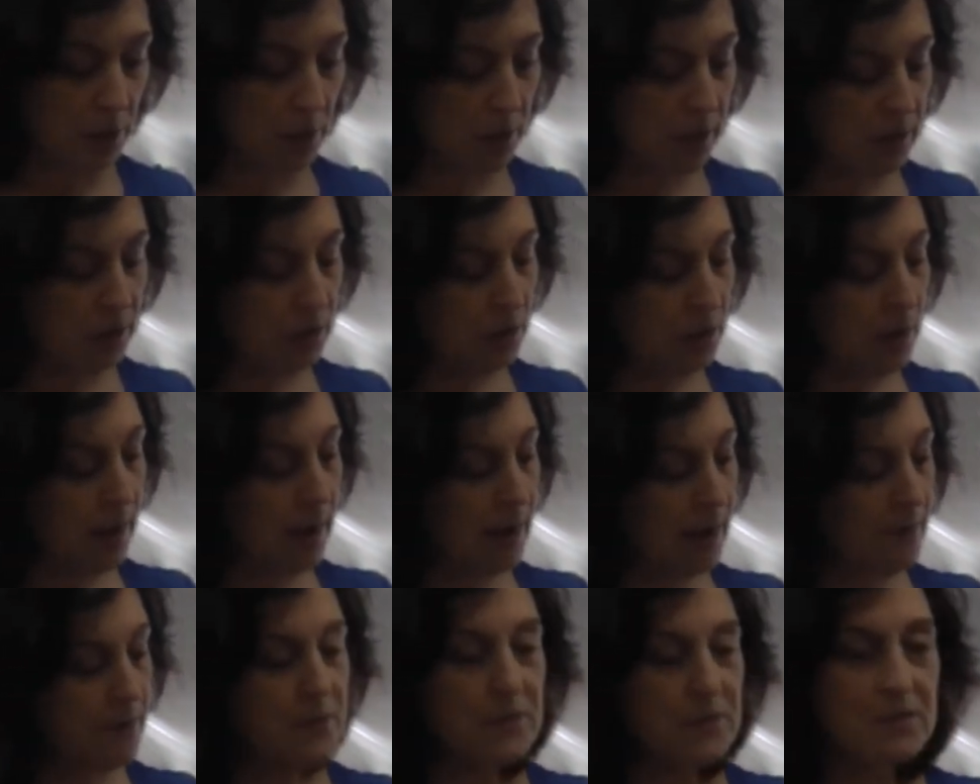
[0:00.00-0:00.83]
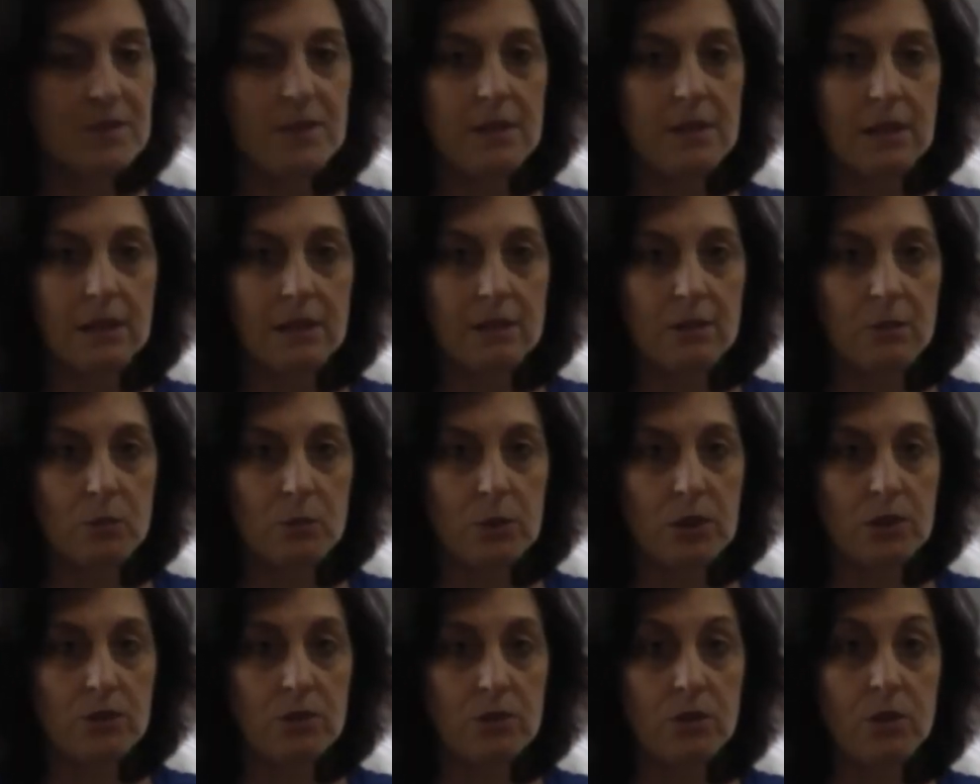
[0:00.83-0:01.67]
you have this sitting in the
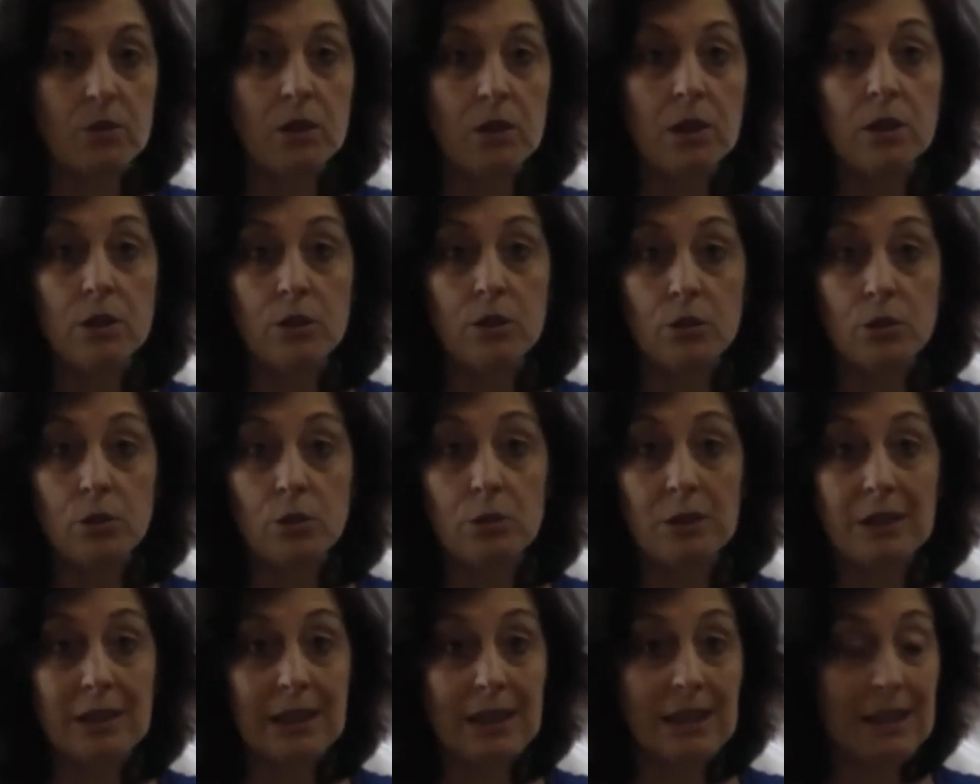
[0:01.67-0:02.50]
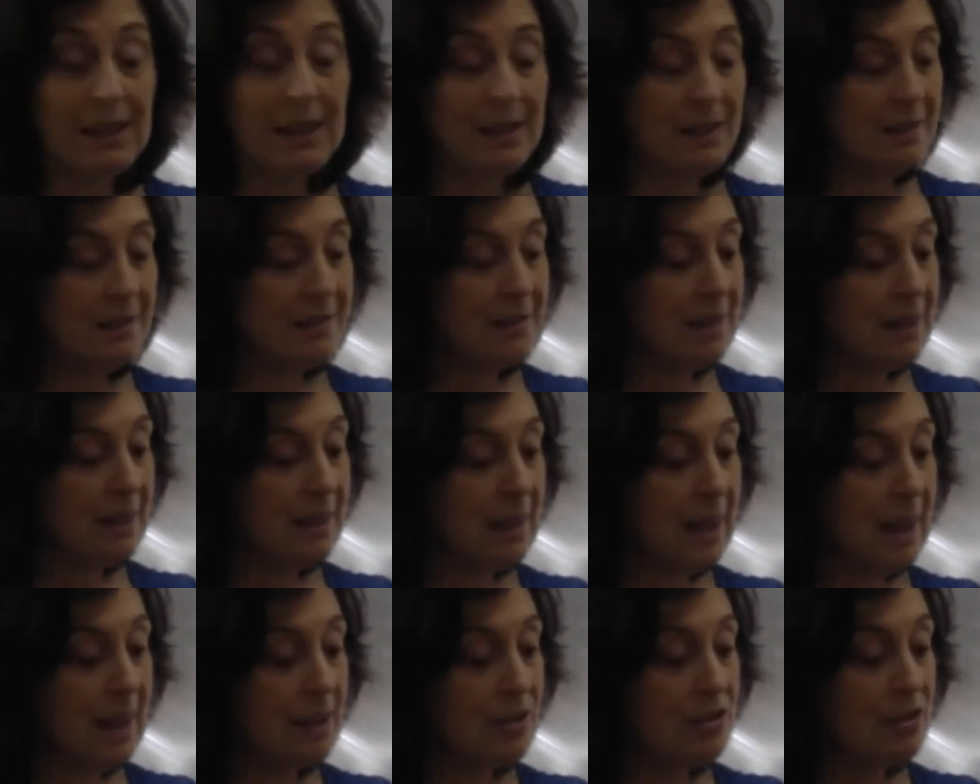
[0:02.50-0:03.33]
window, you and the kids can
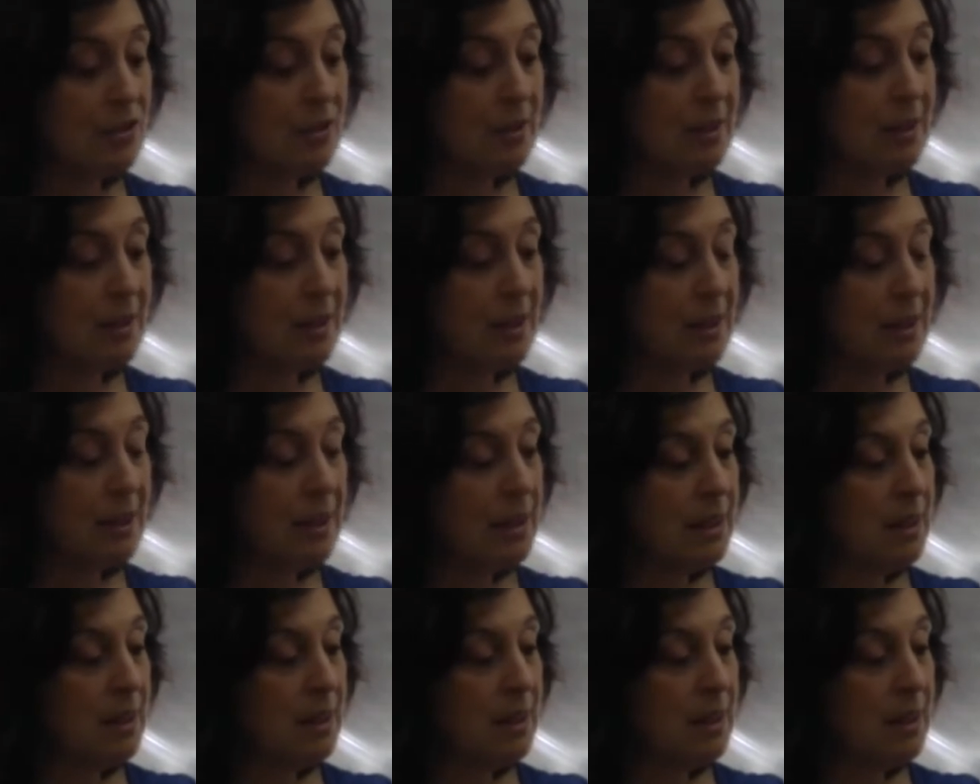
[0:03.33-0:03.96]
actually